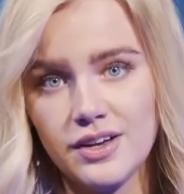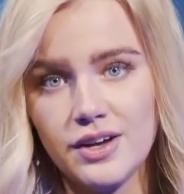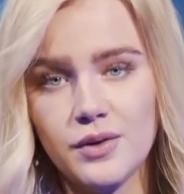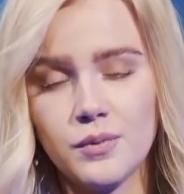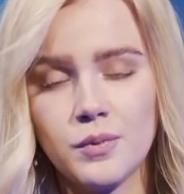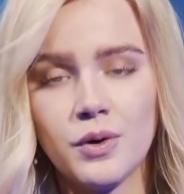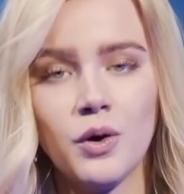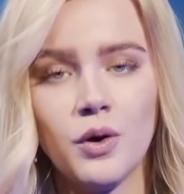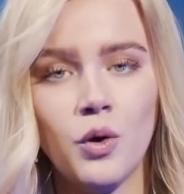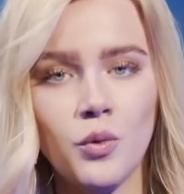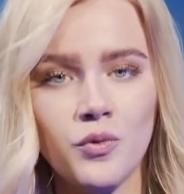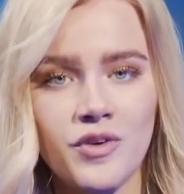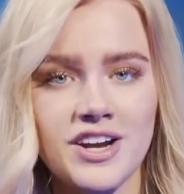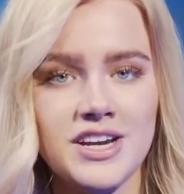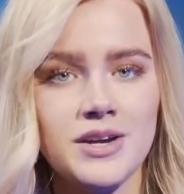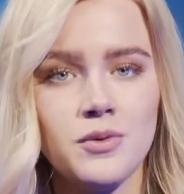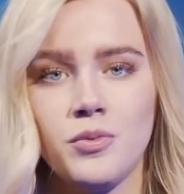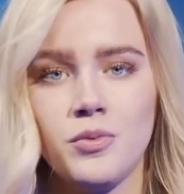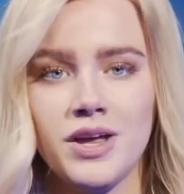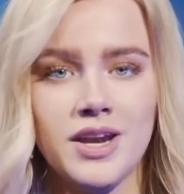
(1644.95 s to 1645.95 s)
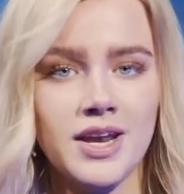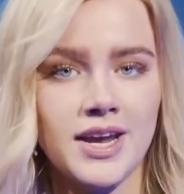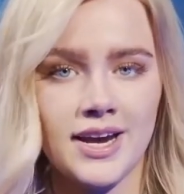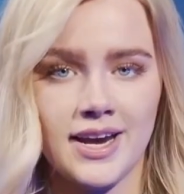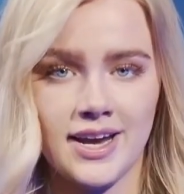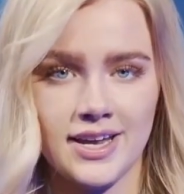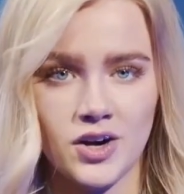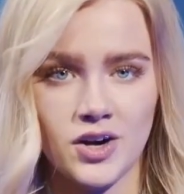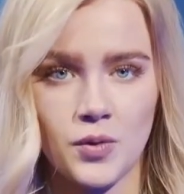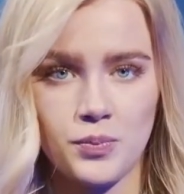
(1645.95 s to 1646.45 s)
We're already winning
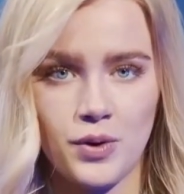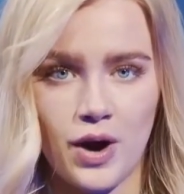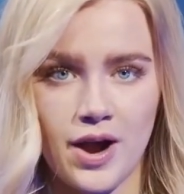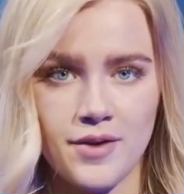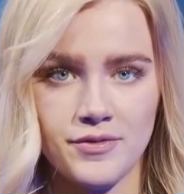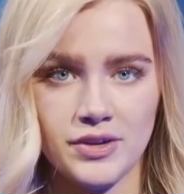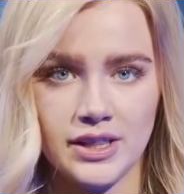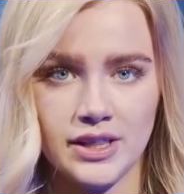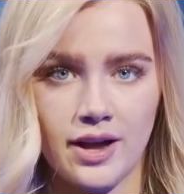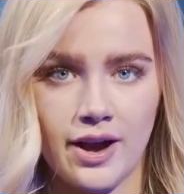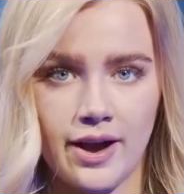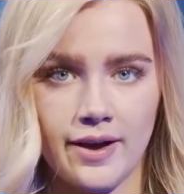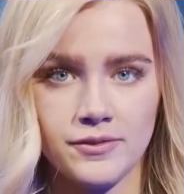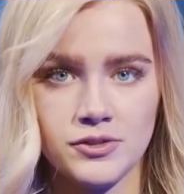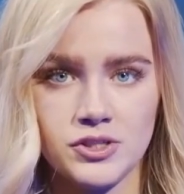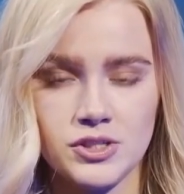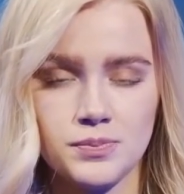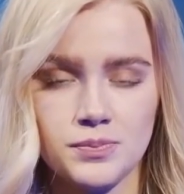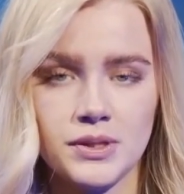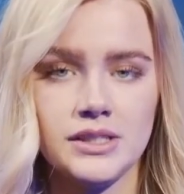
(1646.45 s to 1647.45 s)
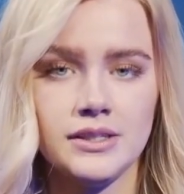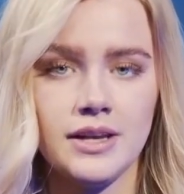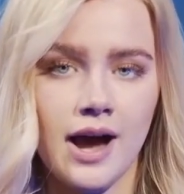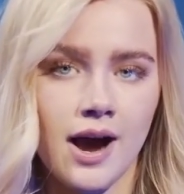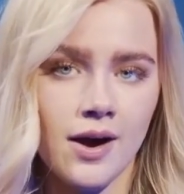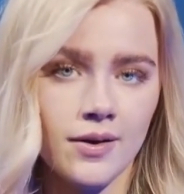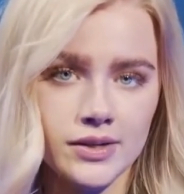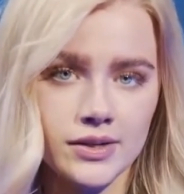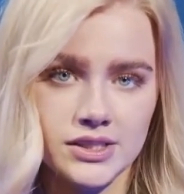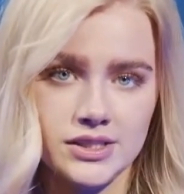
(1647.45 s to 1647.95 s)
in our private lives, but
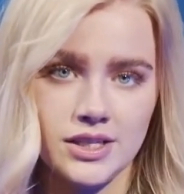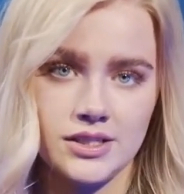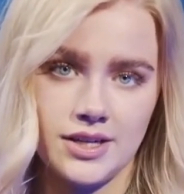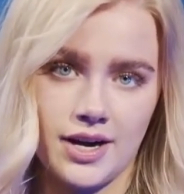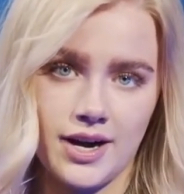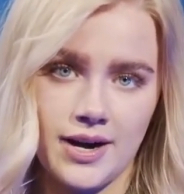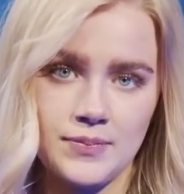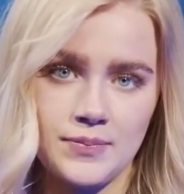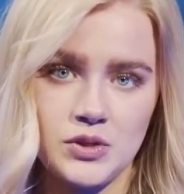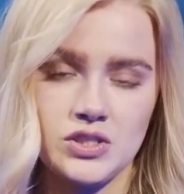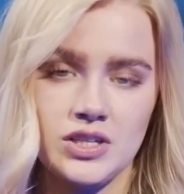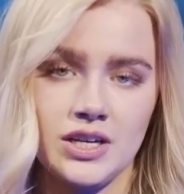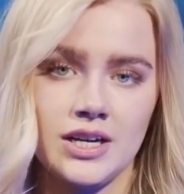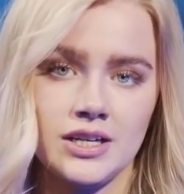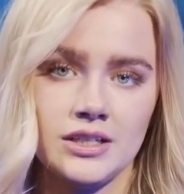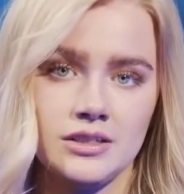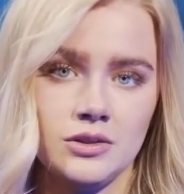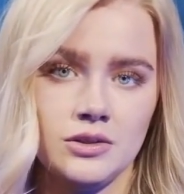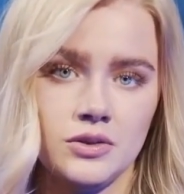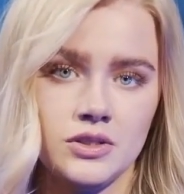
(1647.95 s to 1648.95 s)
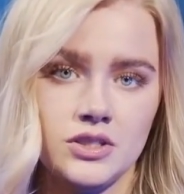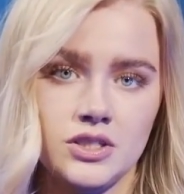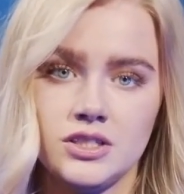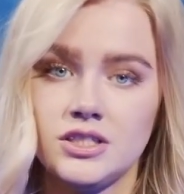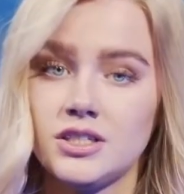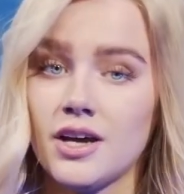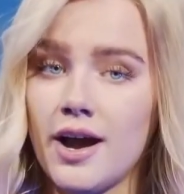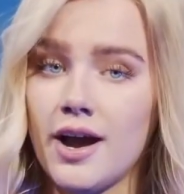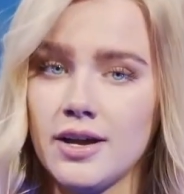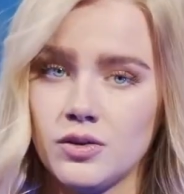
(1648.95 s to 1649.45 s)
now is the time to take it to a
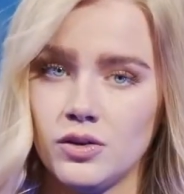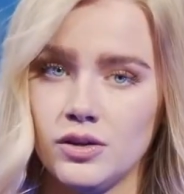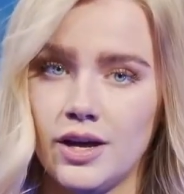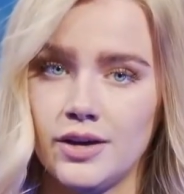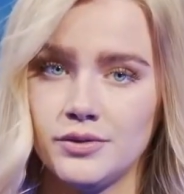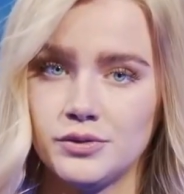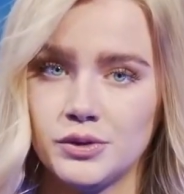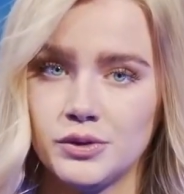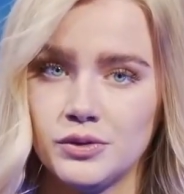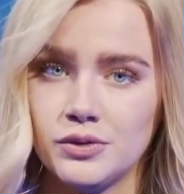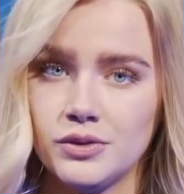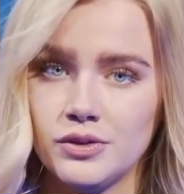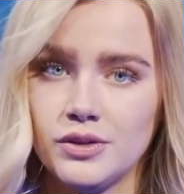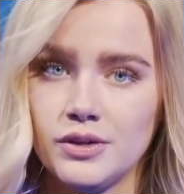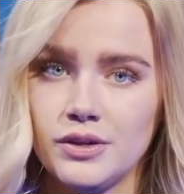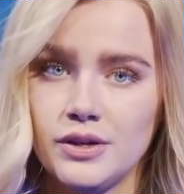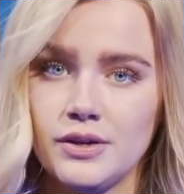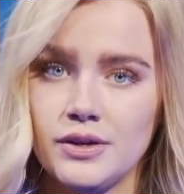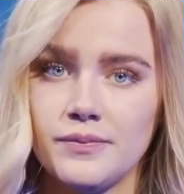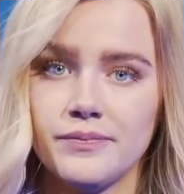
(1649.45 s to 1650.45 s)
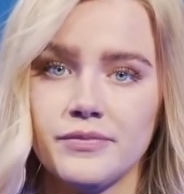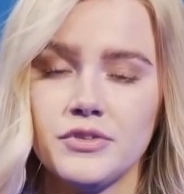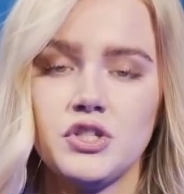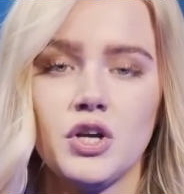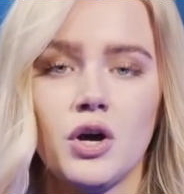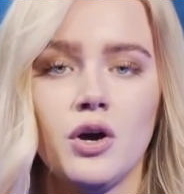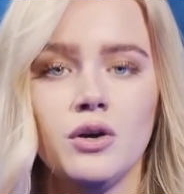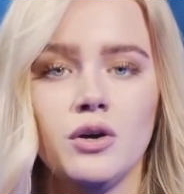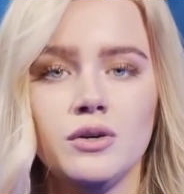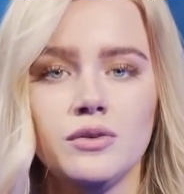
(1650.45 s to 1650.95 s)
societal level.
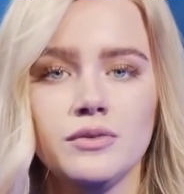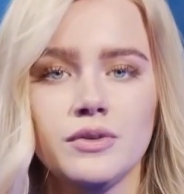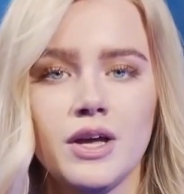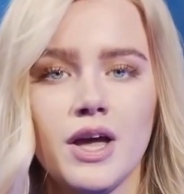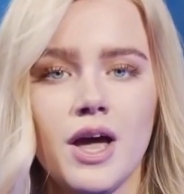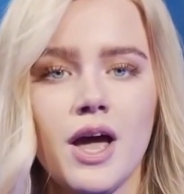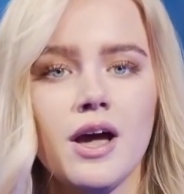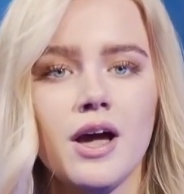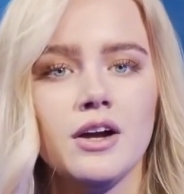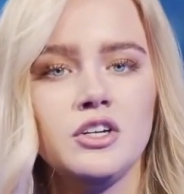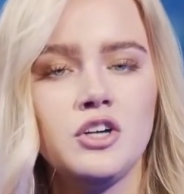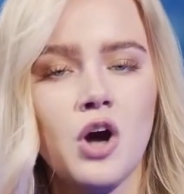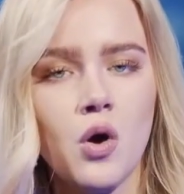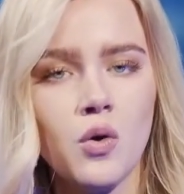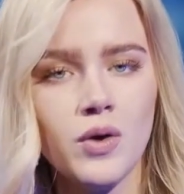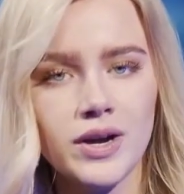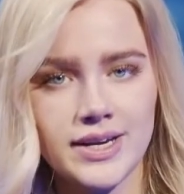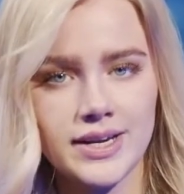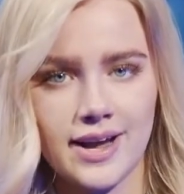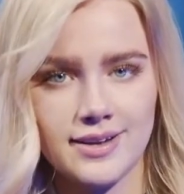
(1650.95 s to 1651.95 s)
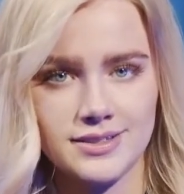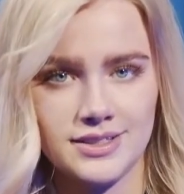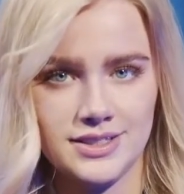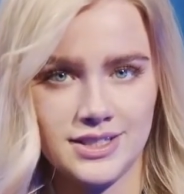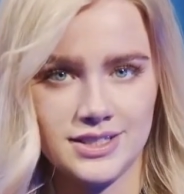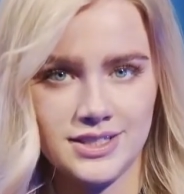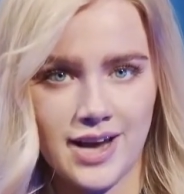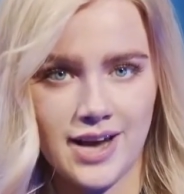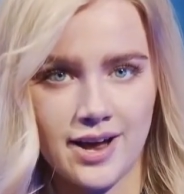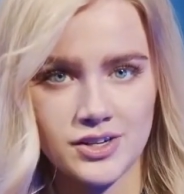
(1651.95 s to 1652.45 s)
So, go against the
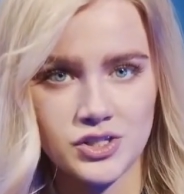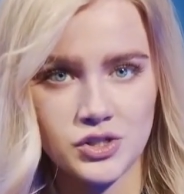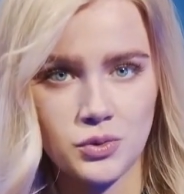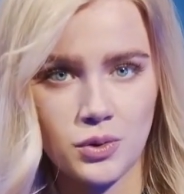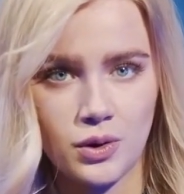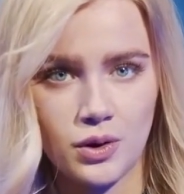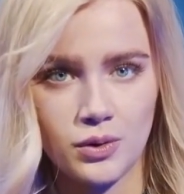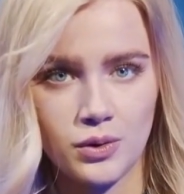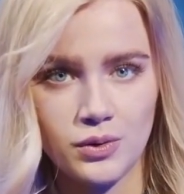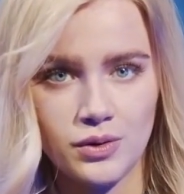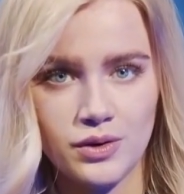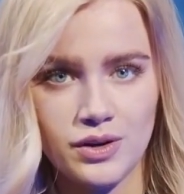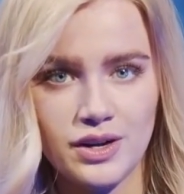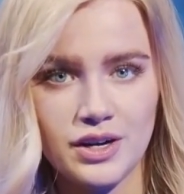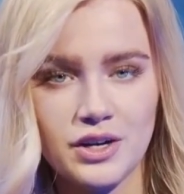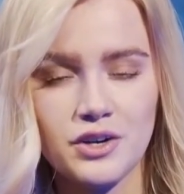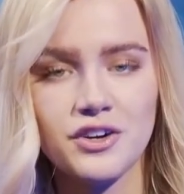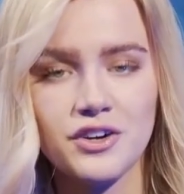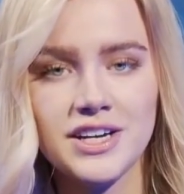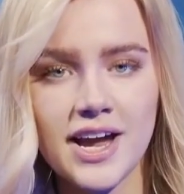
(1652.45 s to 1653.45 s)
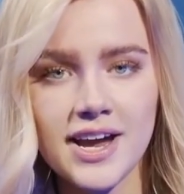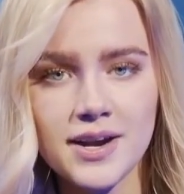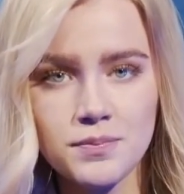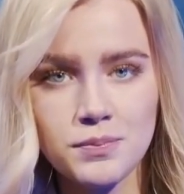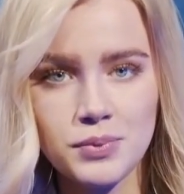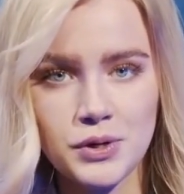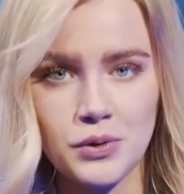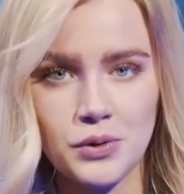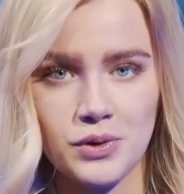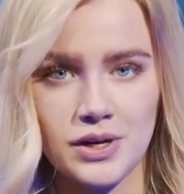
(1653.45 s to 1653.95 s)
status quo, create
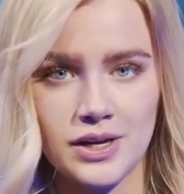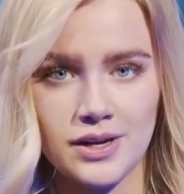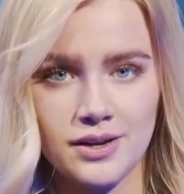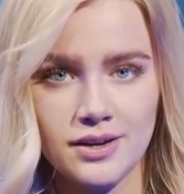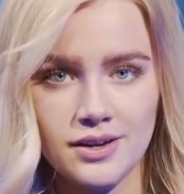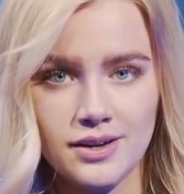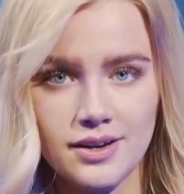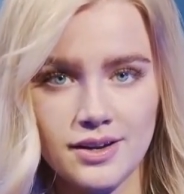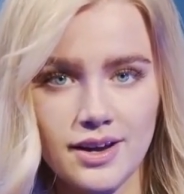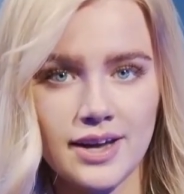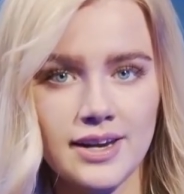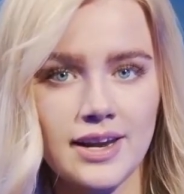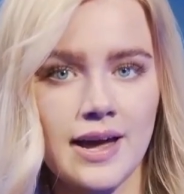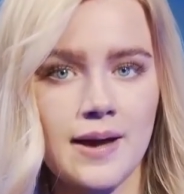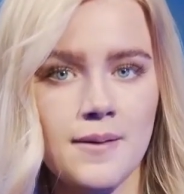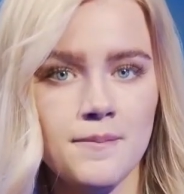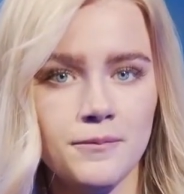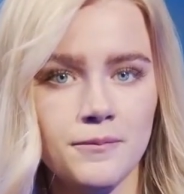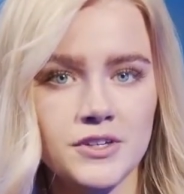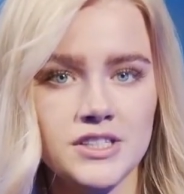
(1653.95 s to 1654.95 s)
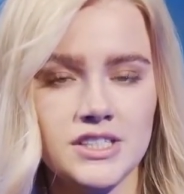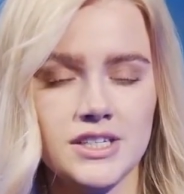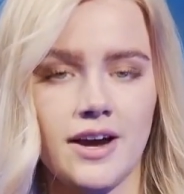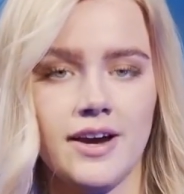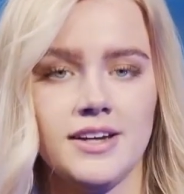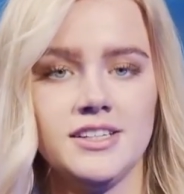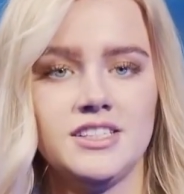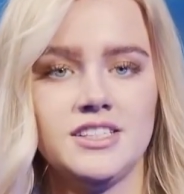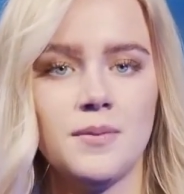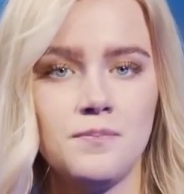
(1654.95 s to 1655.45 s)
beauty, and
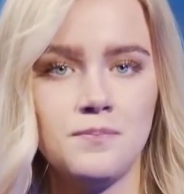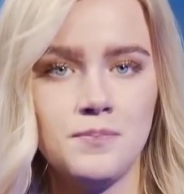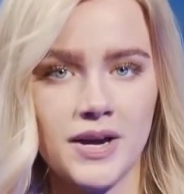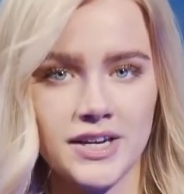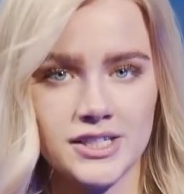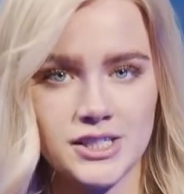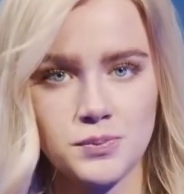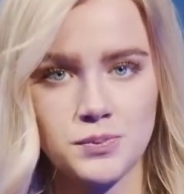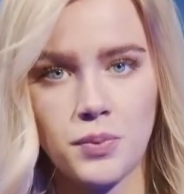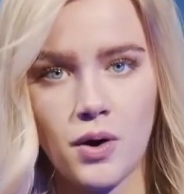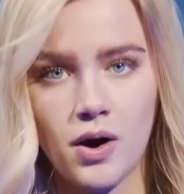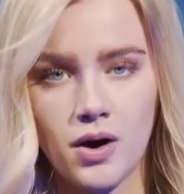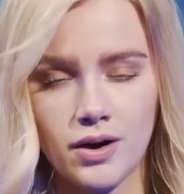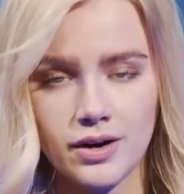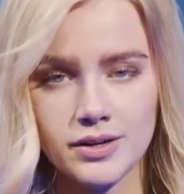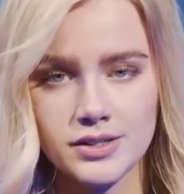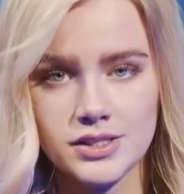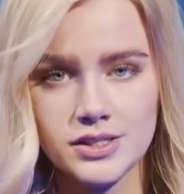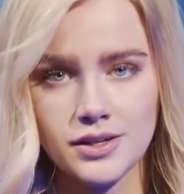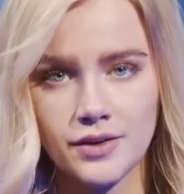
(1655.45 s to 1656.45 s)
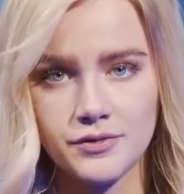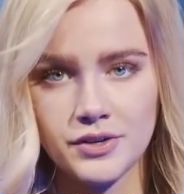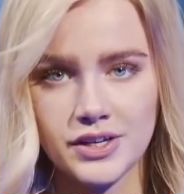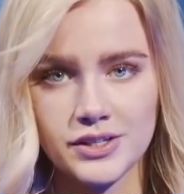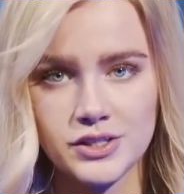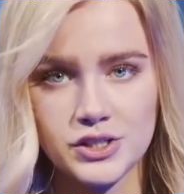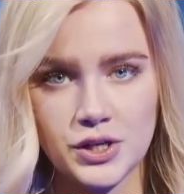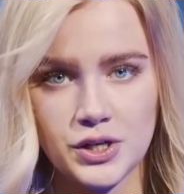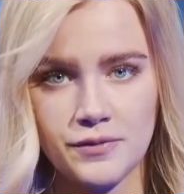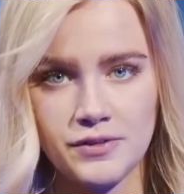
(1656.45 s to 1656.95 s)
emphasize the best parts of a
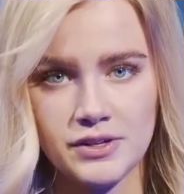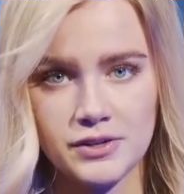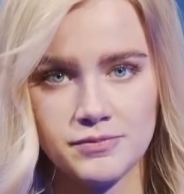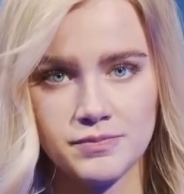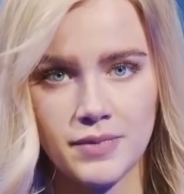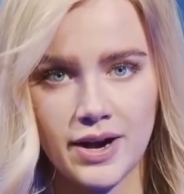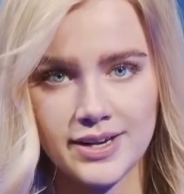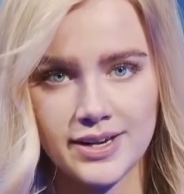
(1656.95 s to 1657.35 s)
conservative mindset.